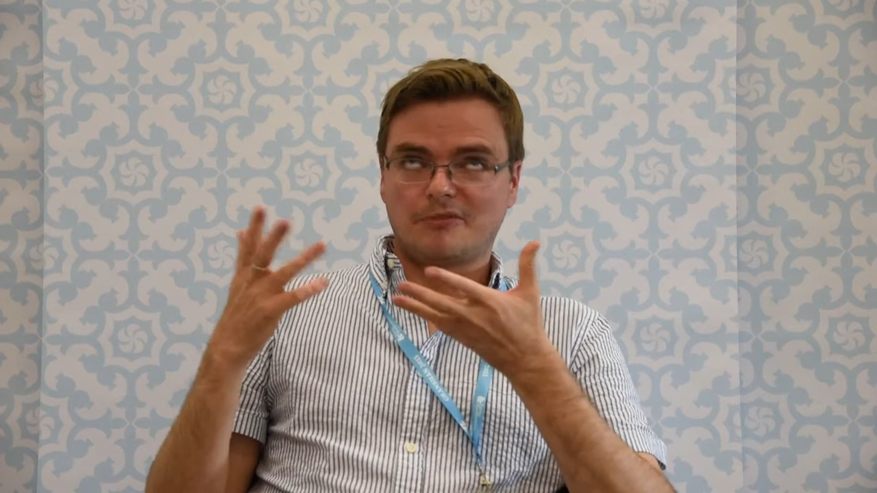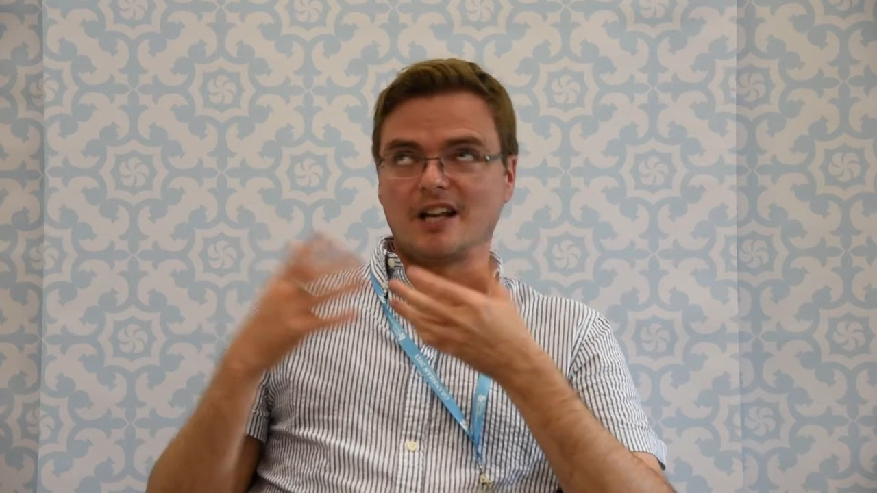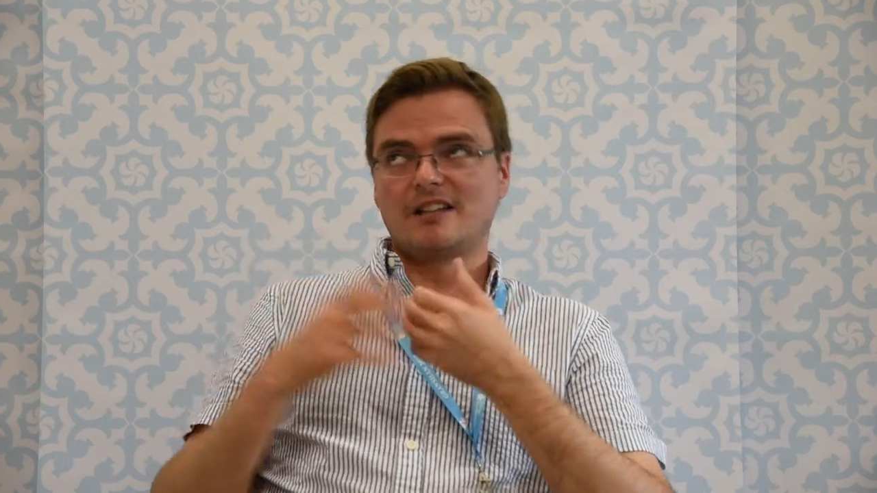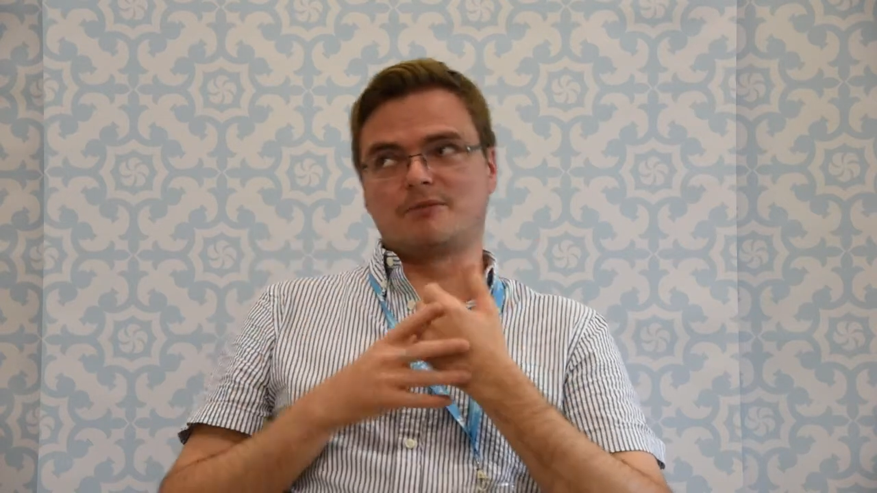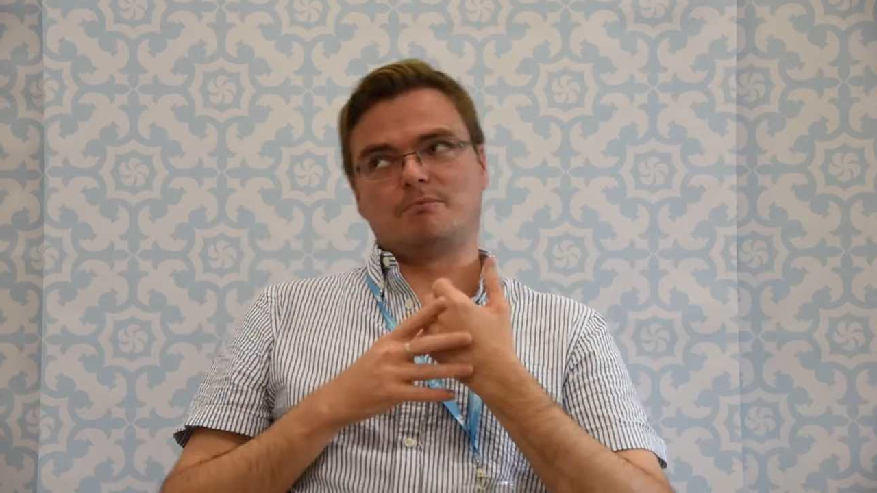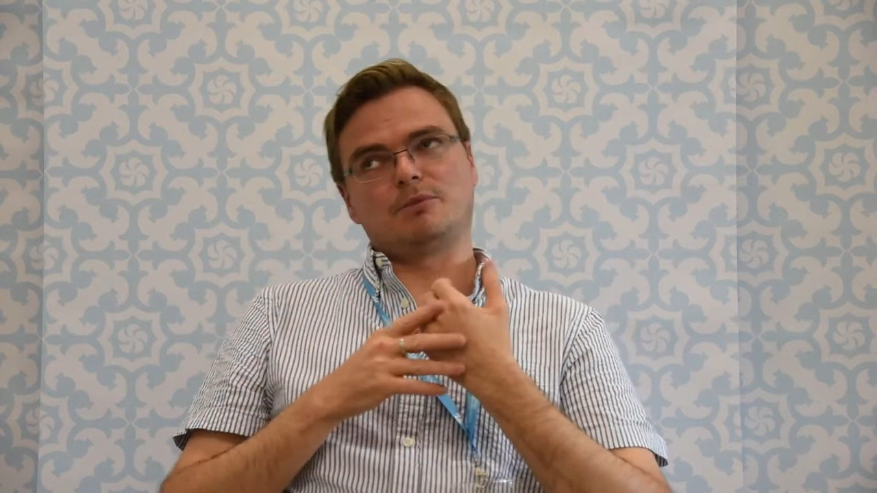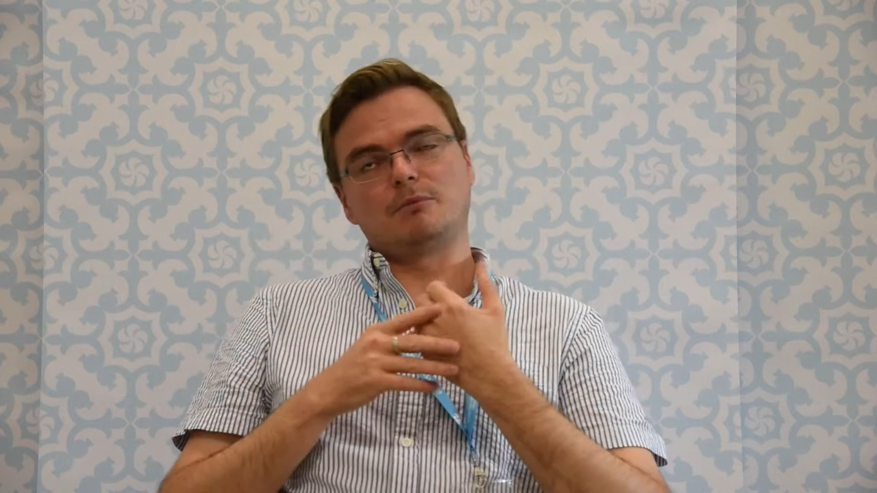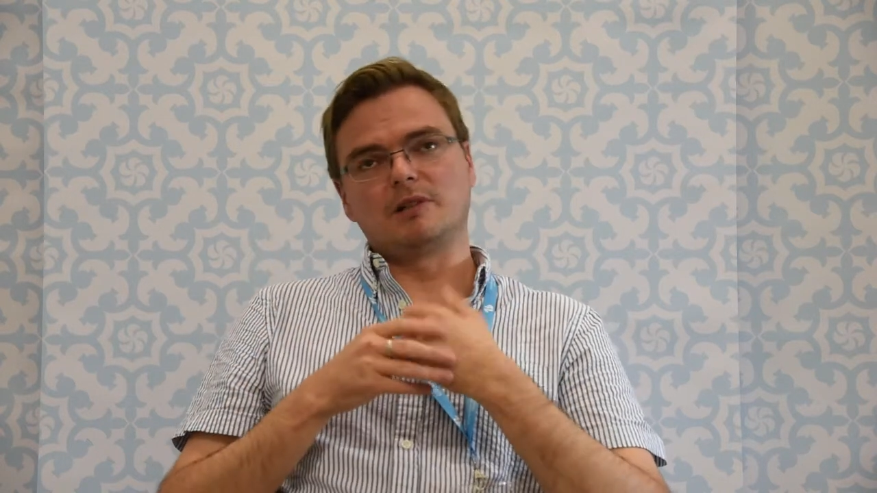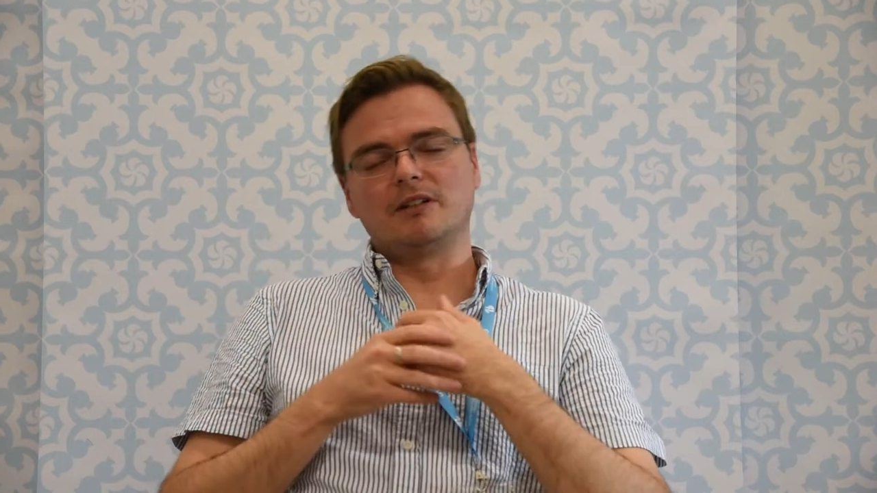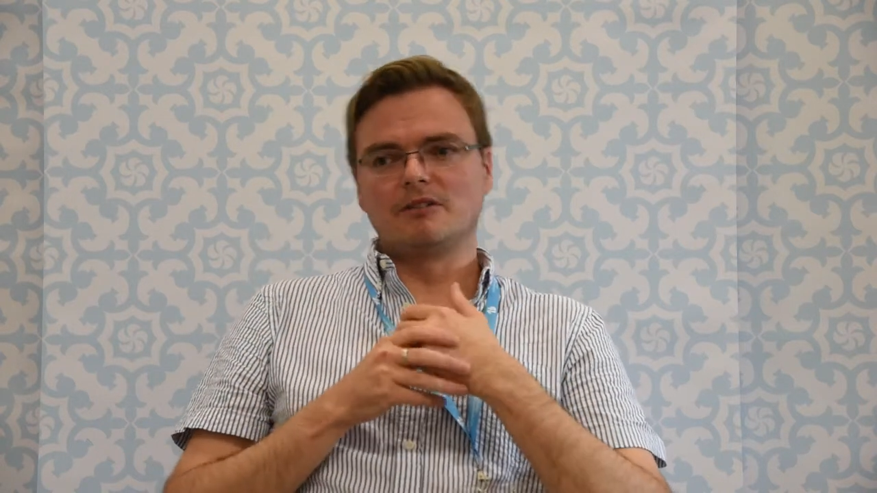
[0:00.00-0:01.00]
That's
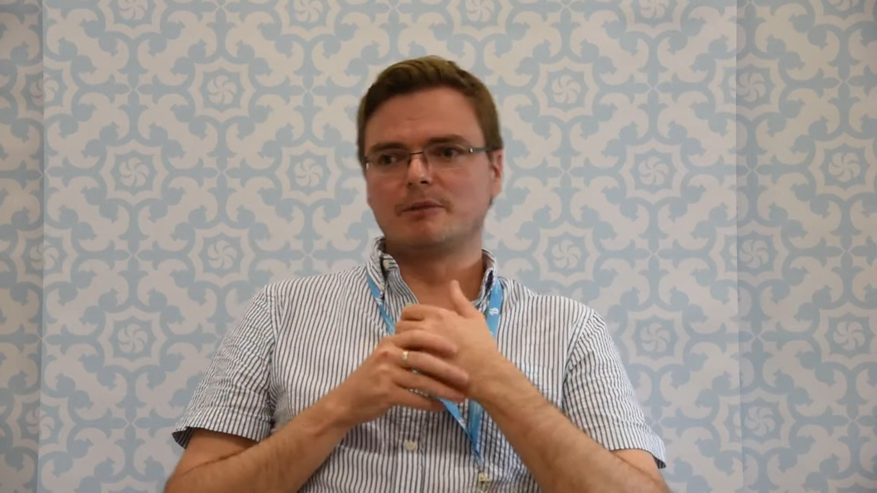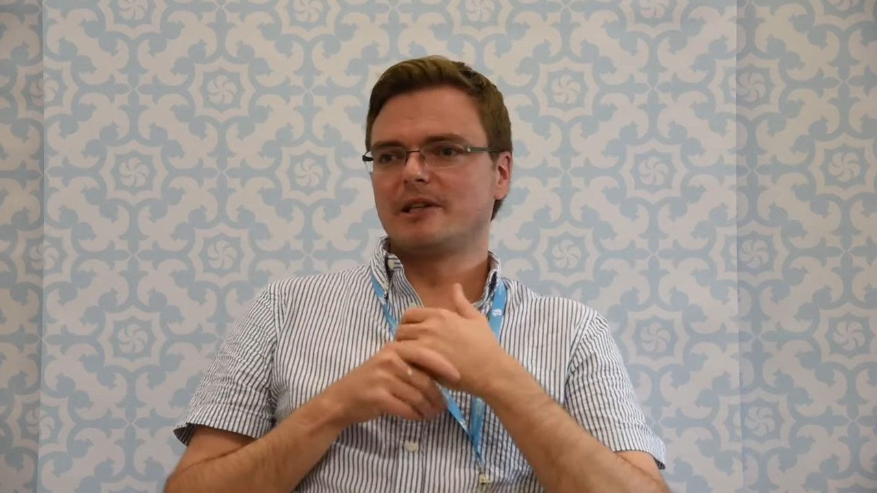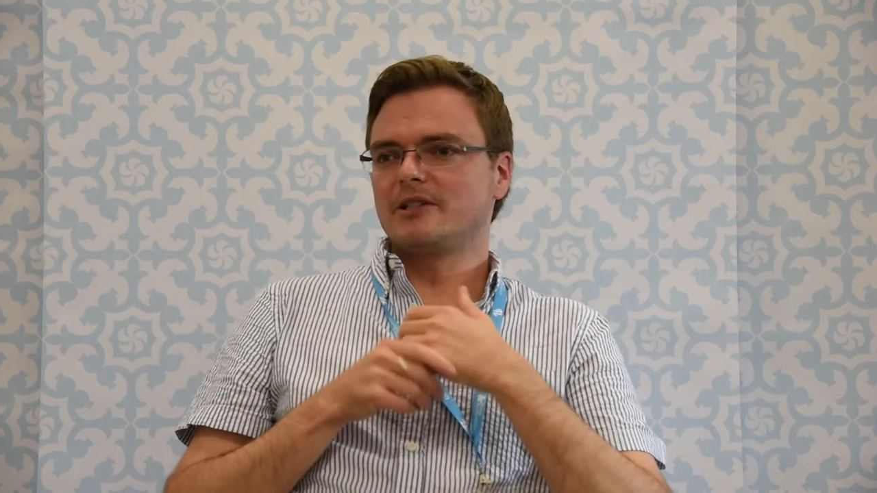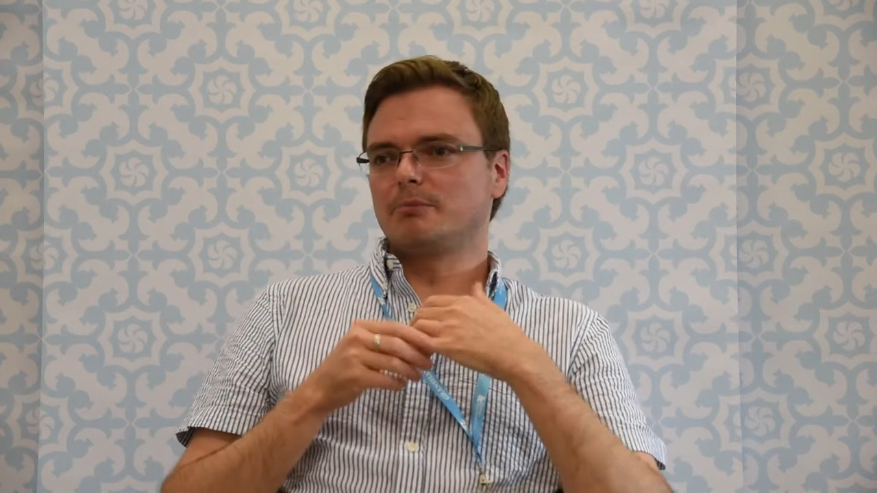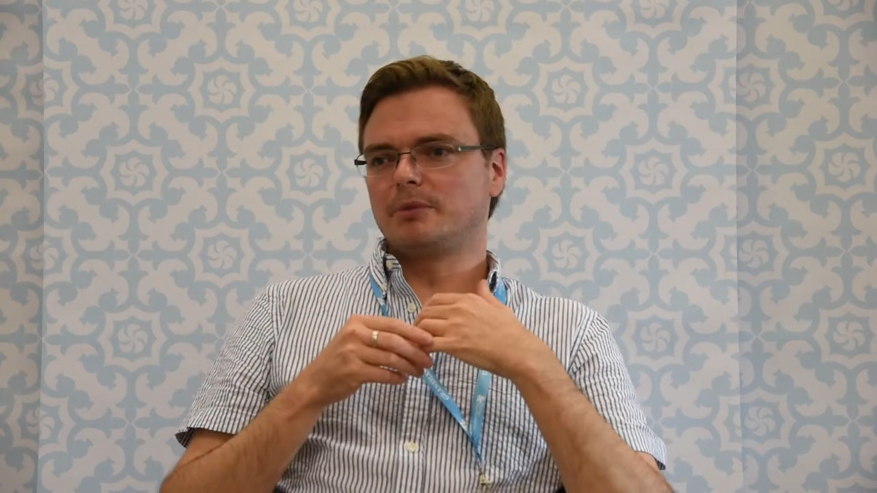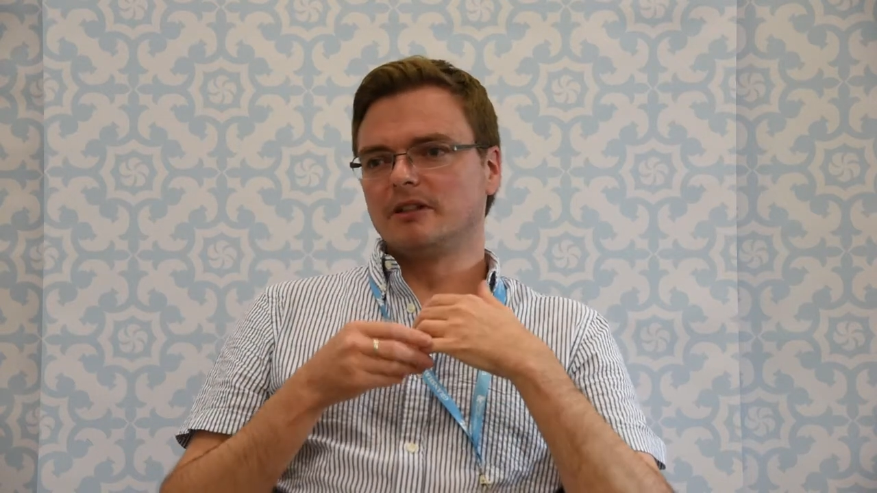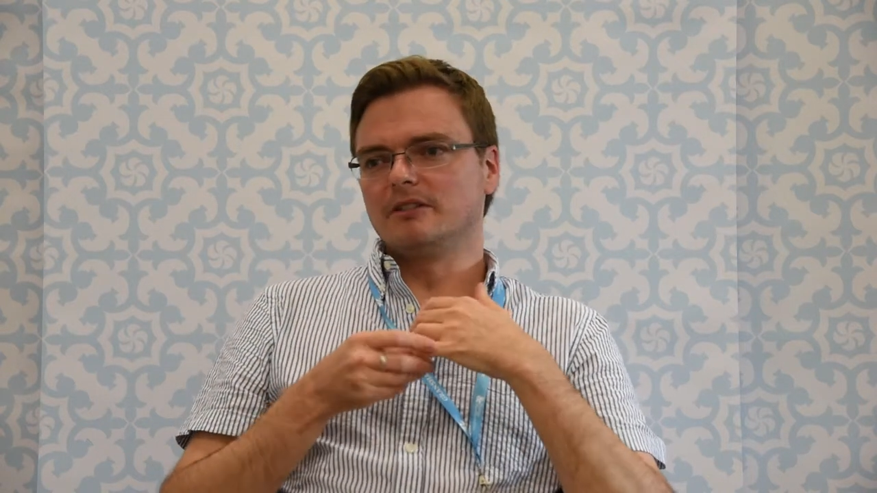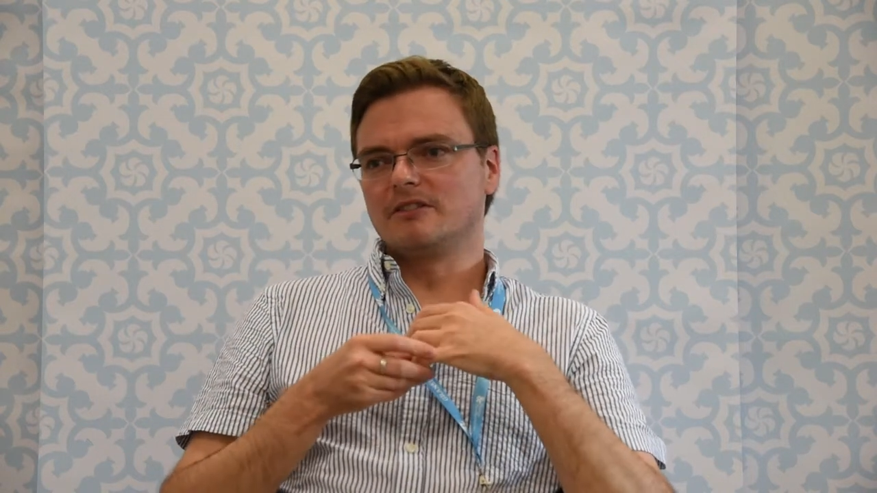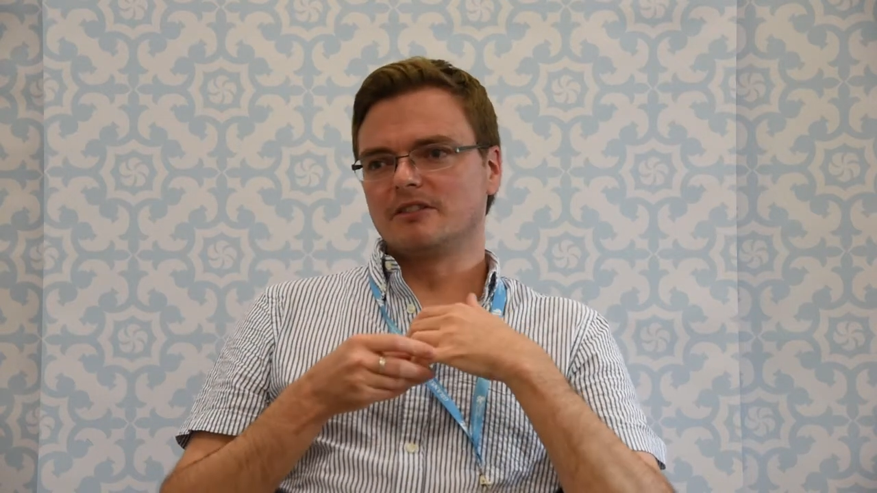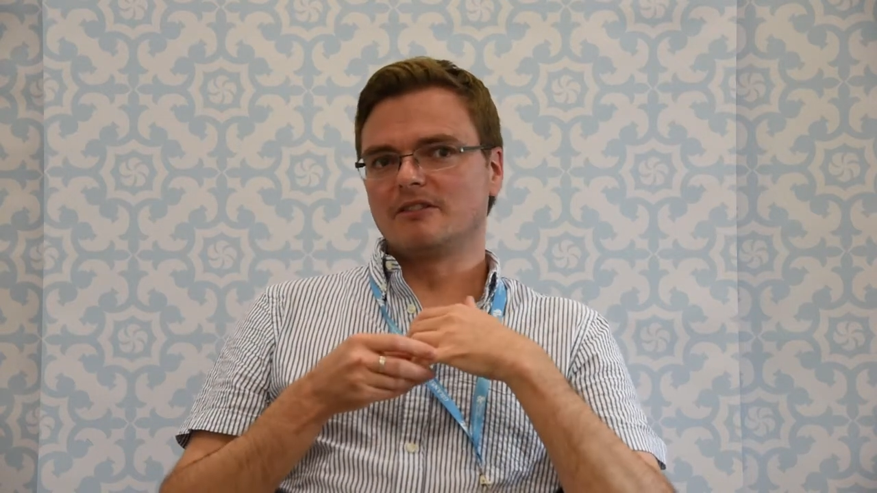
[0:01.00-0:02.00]
probably not the best approach.